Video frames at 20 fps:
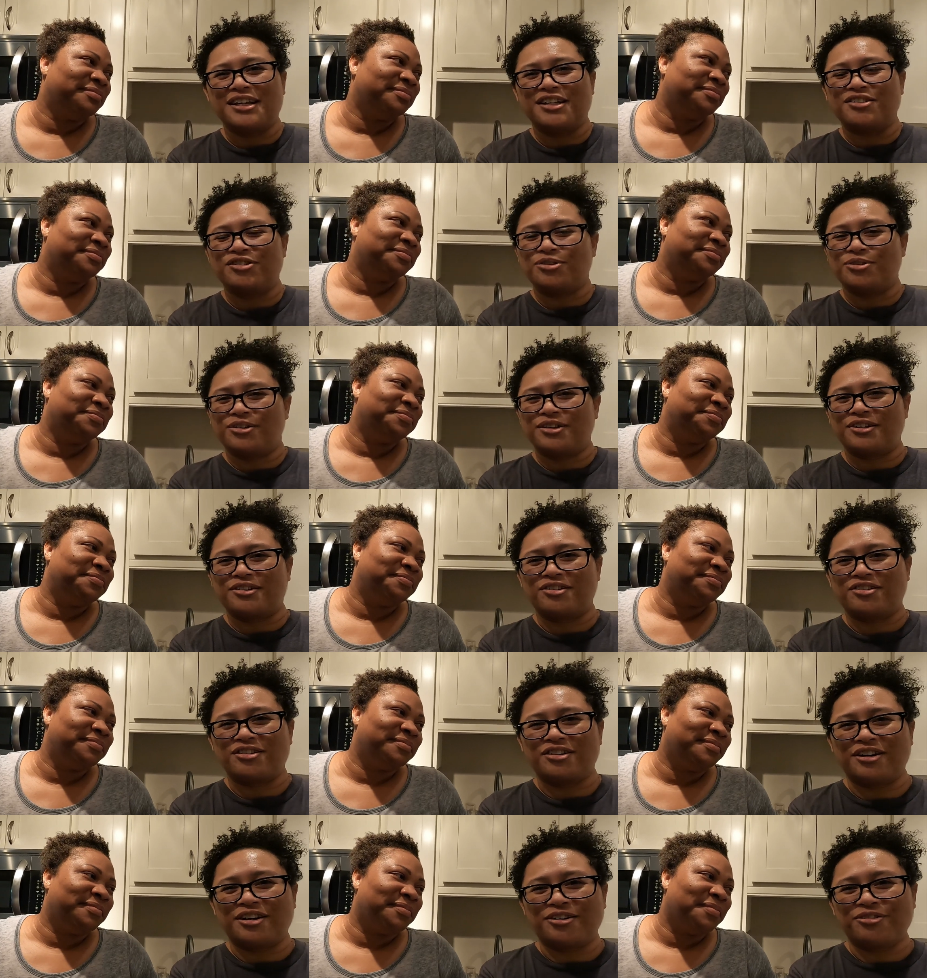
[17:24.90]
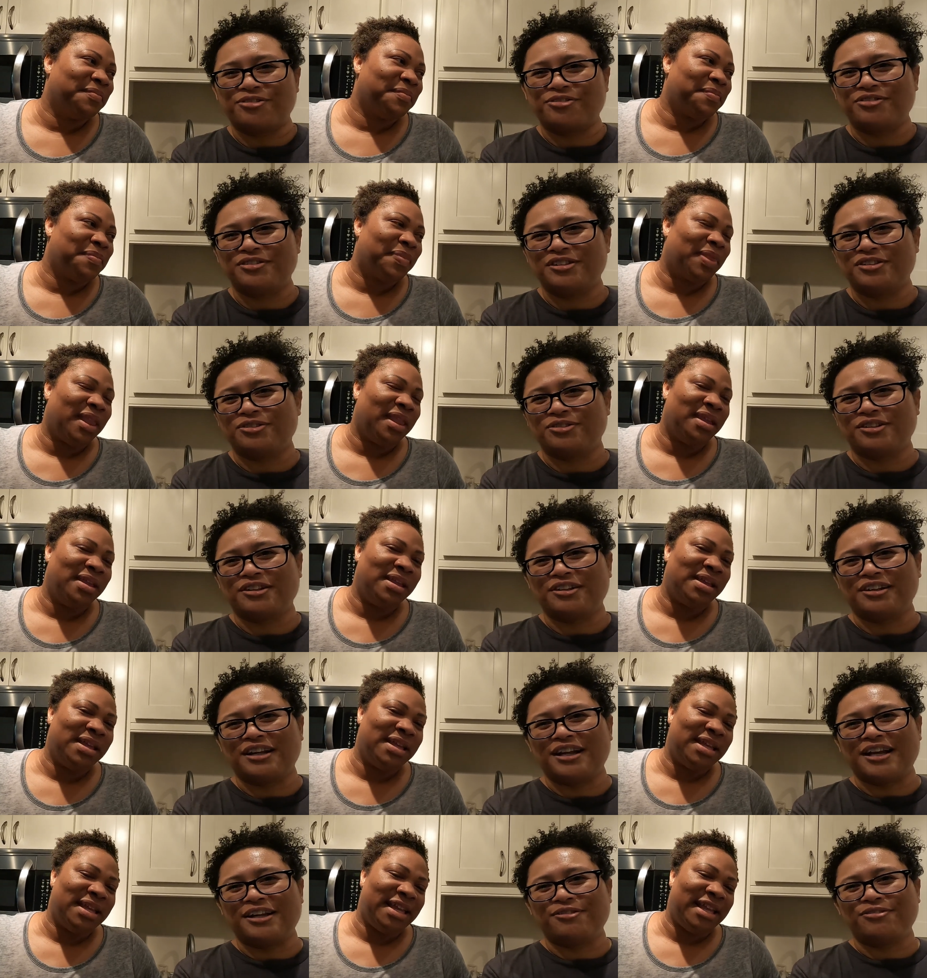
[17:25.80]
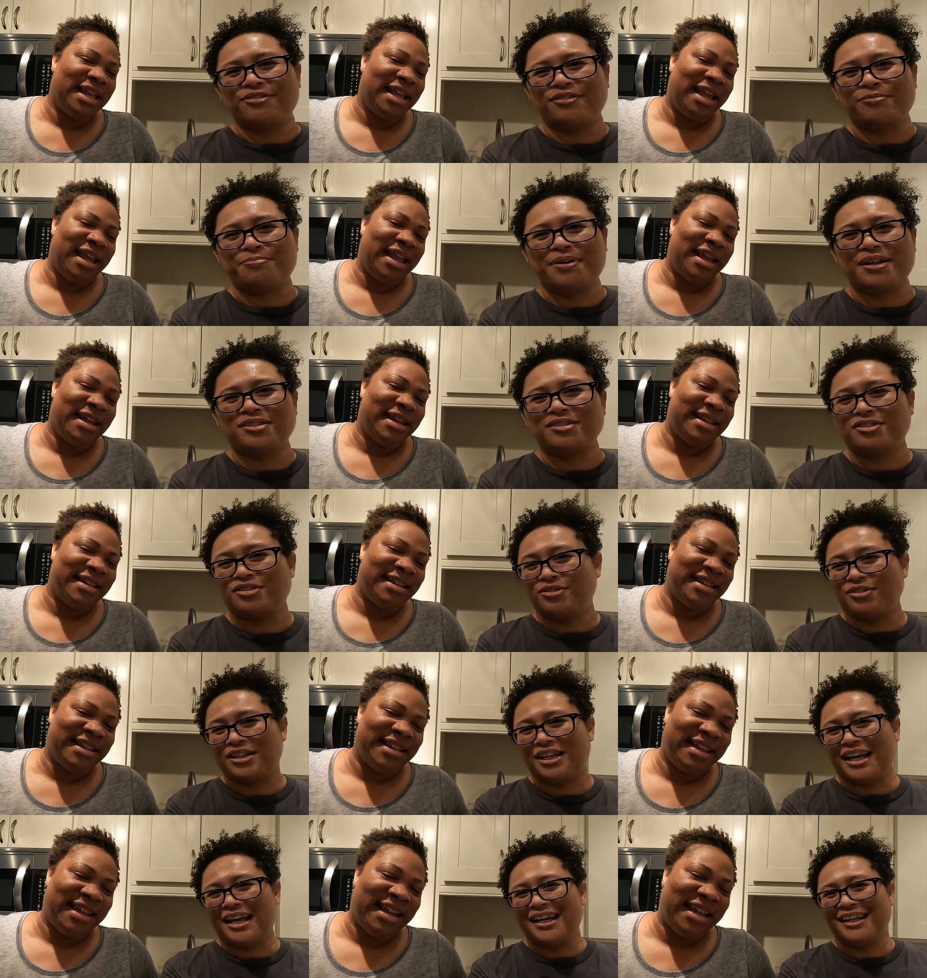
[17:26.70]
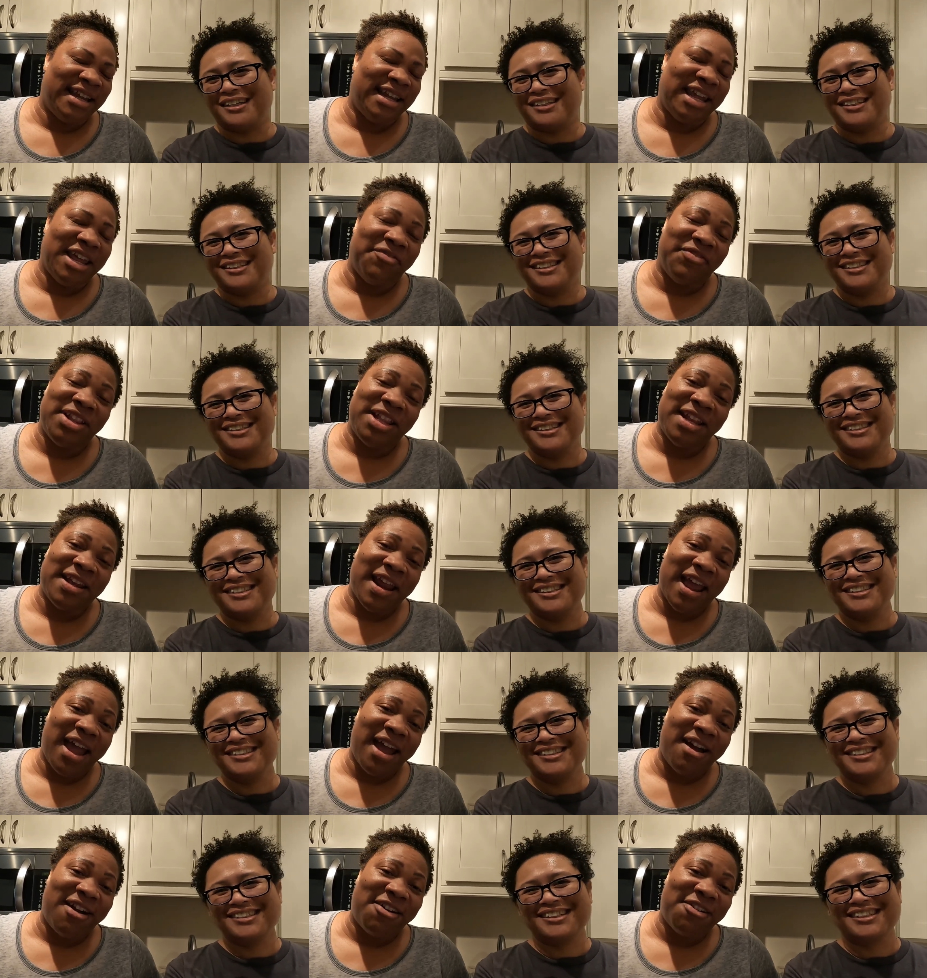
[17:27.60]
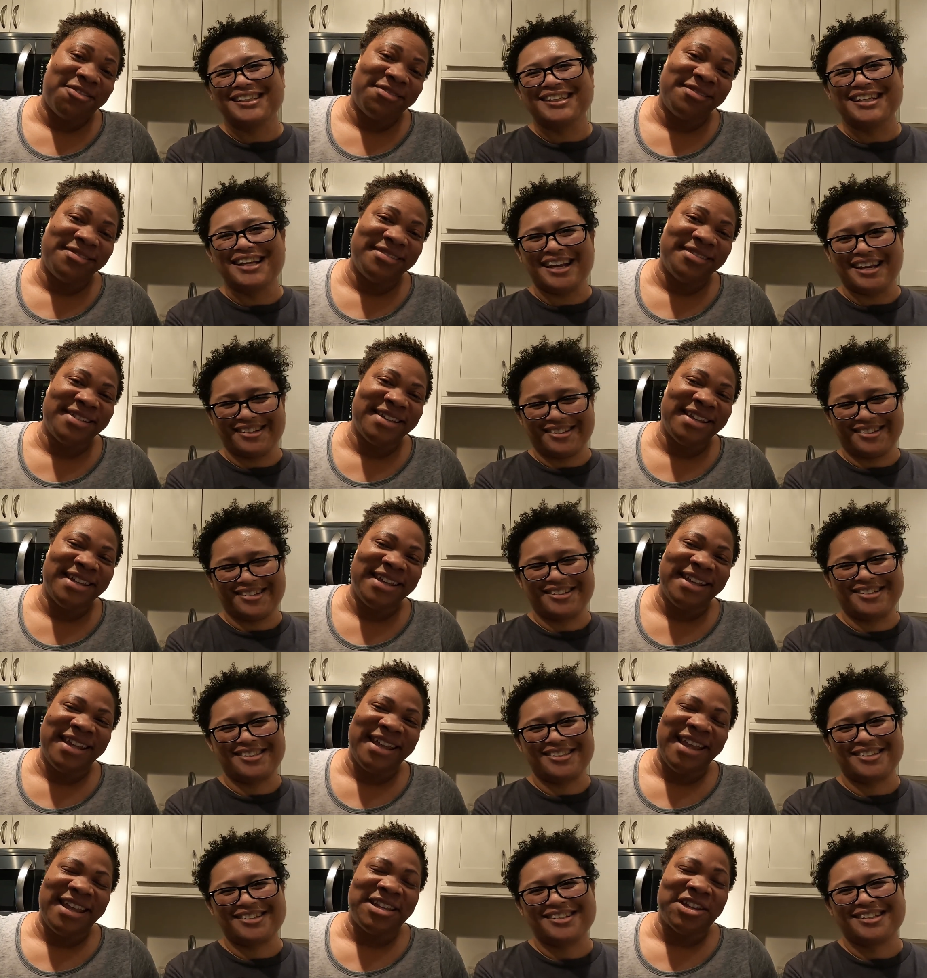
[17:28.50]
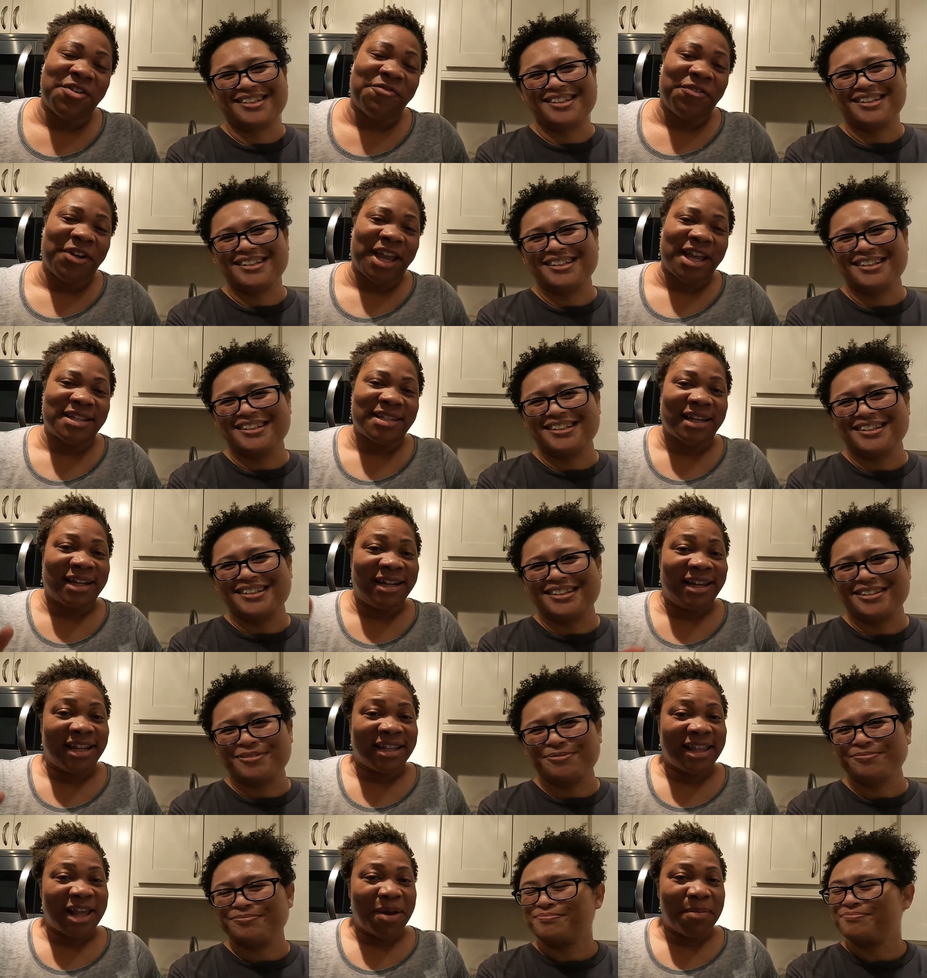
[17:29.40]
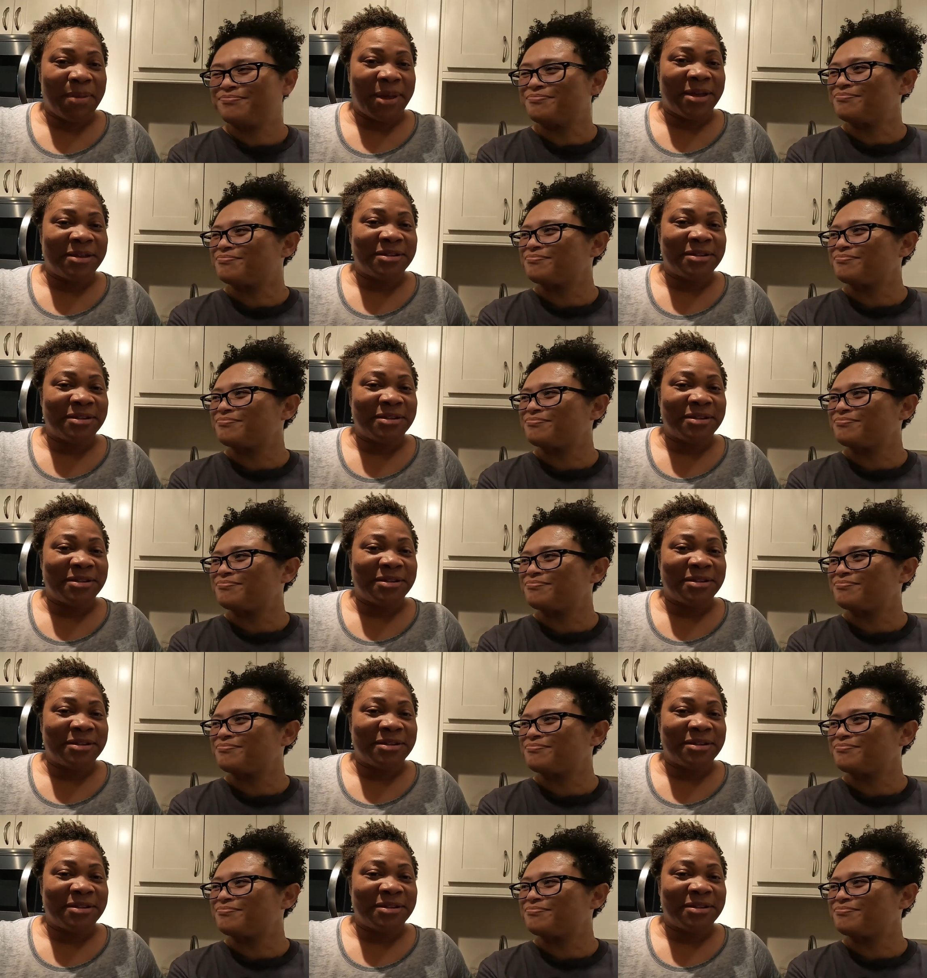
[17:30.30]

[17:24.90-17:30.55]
Speaker 1: enjoy yourself, enjoy your life as best you can. Live in the now. Yes. Don't forget to click that